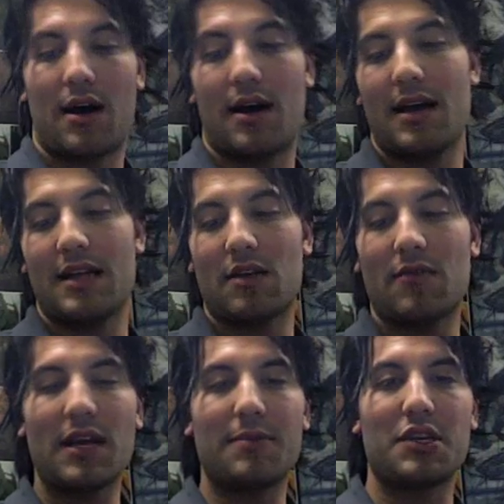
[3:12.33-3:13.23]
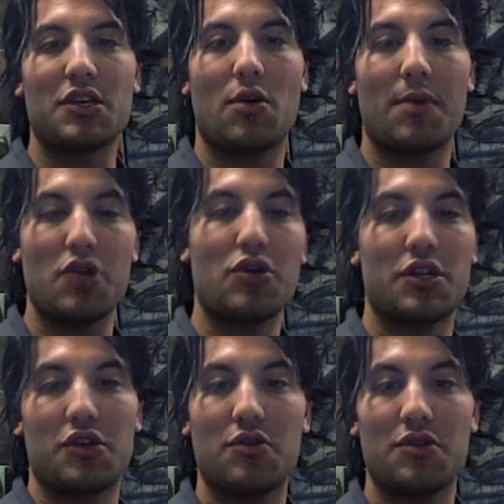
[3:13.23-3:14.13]
It's all really up to you. I mean, you could
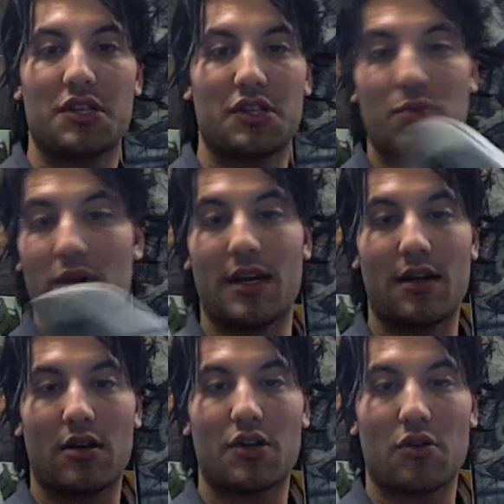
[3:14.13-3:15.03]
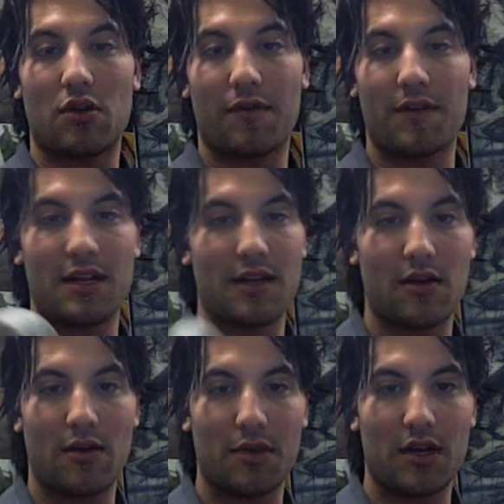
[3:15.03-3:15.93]
use the Super Nintendo controller for the
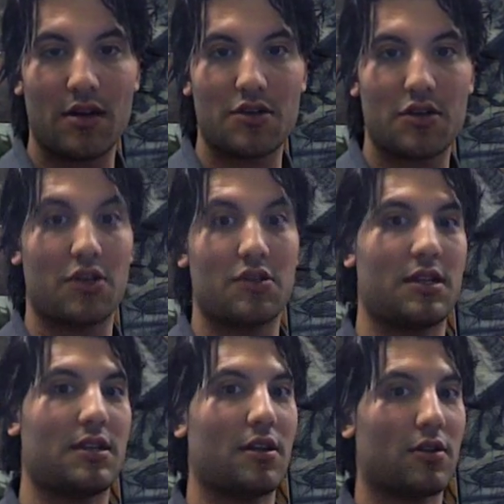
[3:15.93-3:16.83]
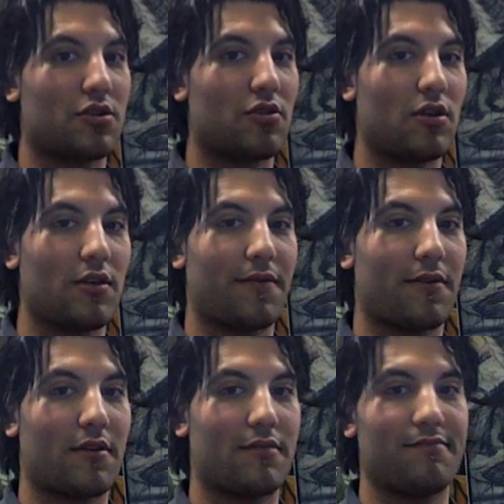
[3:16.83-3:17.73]
Nintendo emulators. You can use the Nintendo controller
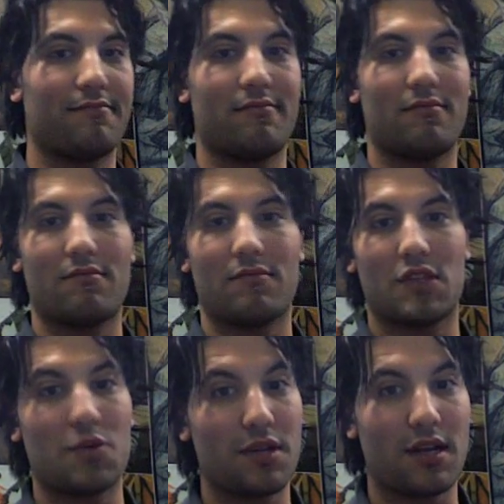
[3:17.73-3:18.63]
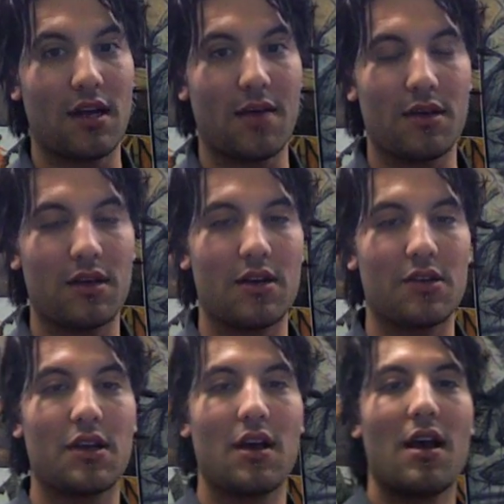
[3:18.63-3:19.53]
for Super Nintendo
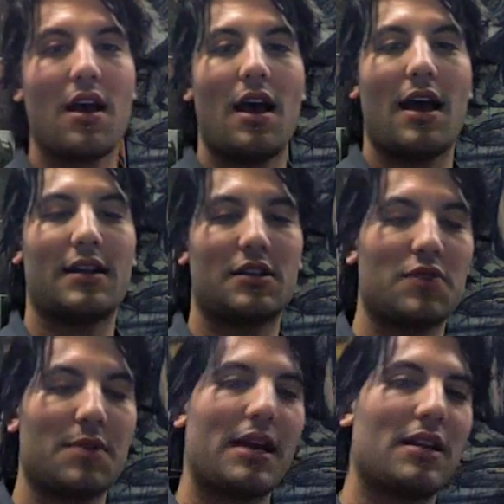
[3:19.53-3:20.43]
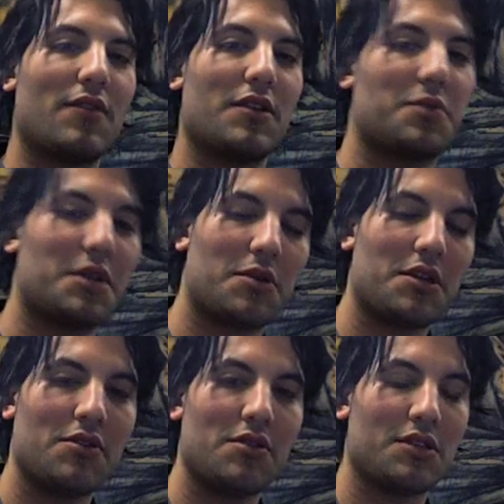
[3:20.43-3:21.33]
emulators. It doesn't really make a difference which one
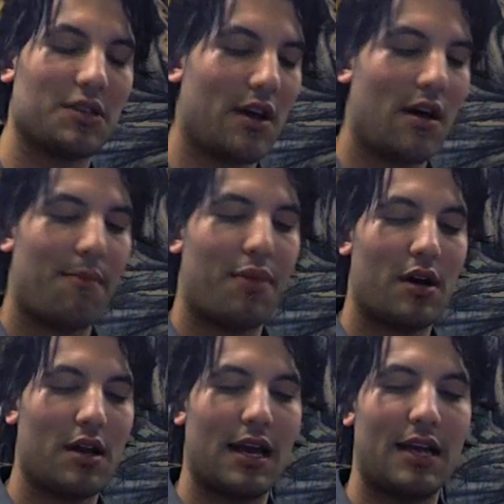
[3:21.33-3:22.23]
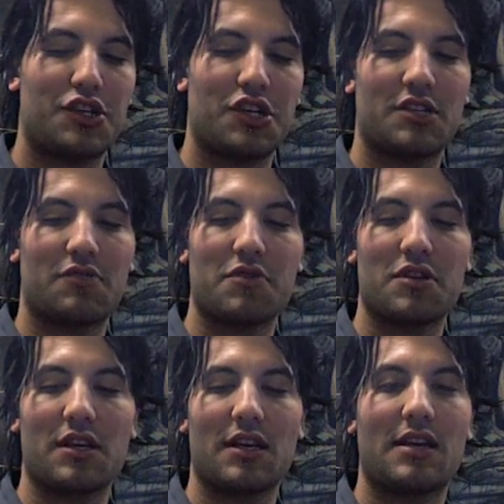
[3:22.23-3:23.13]
you use, but it just
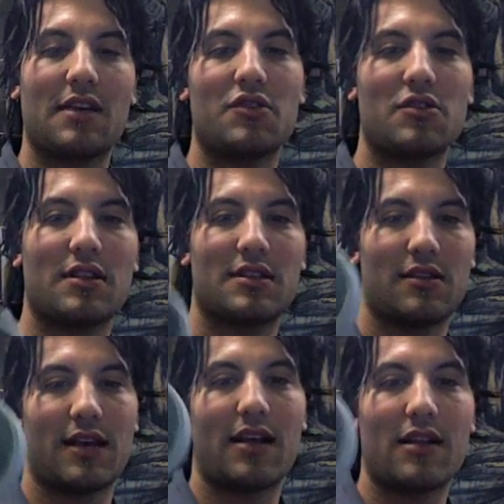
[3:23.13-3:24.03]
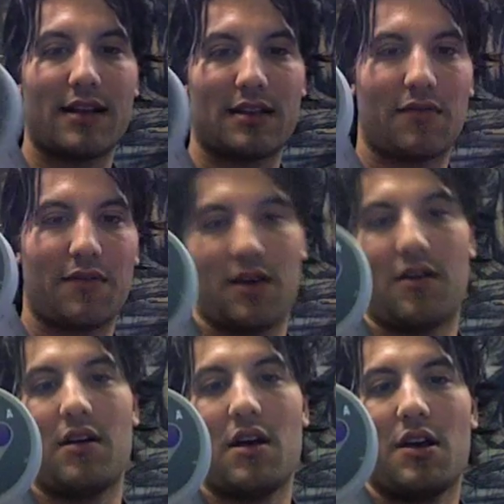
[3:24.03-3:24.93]
really gives you still that classic
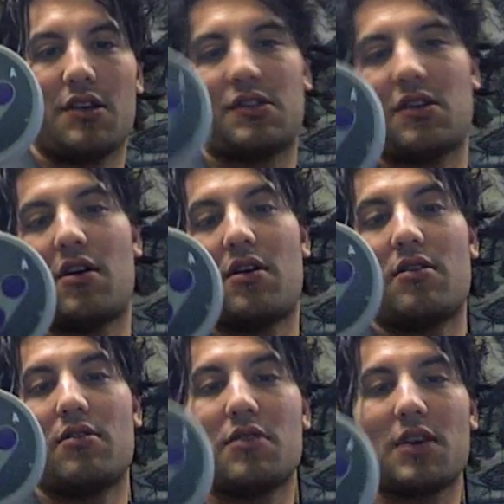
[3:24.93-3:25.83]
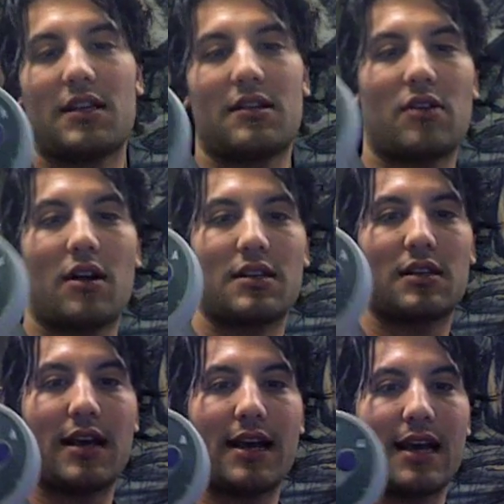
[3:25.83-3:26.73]
feel. So you get the start,
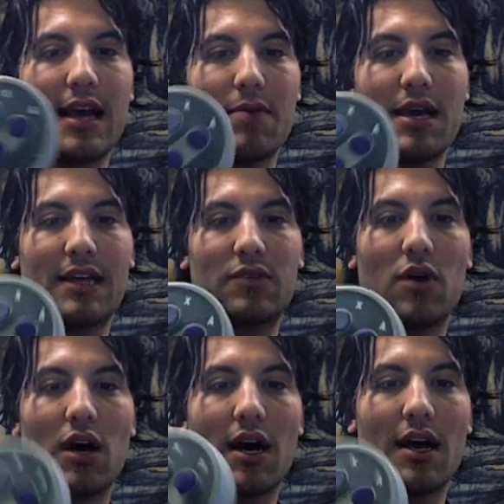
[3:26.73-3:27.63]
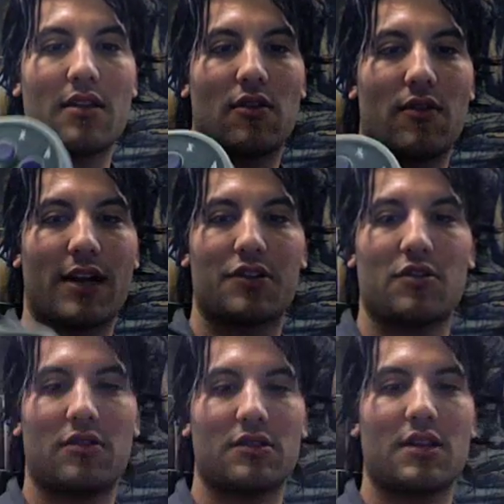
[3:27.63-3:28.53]
select, A, B, X, Y, the
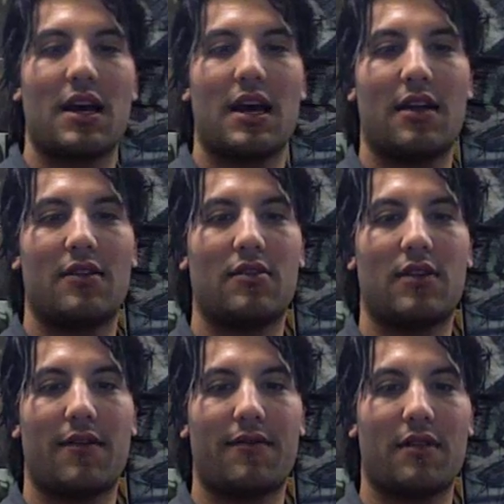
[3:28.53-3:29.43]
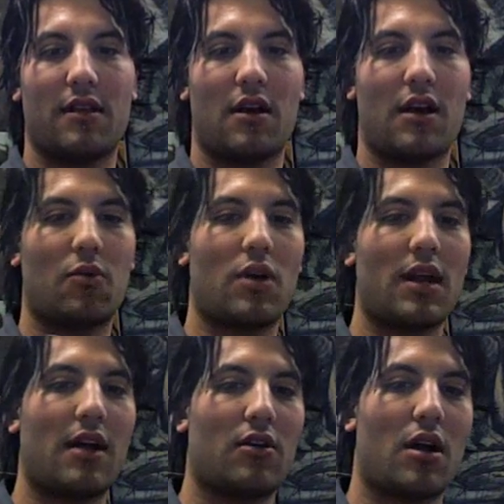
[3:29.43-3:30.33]
directionals, and the one
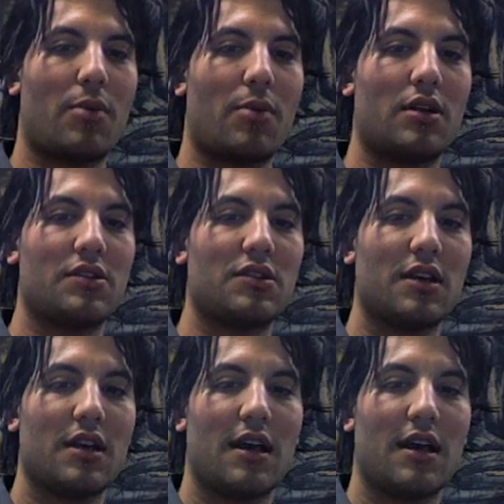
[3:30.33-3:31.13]
L and R buttons.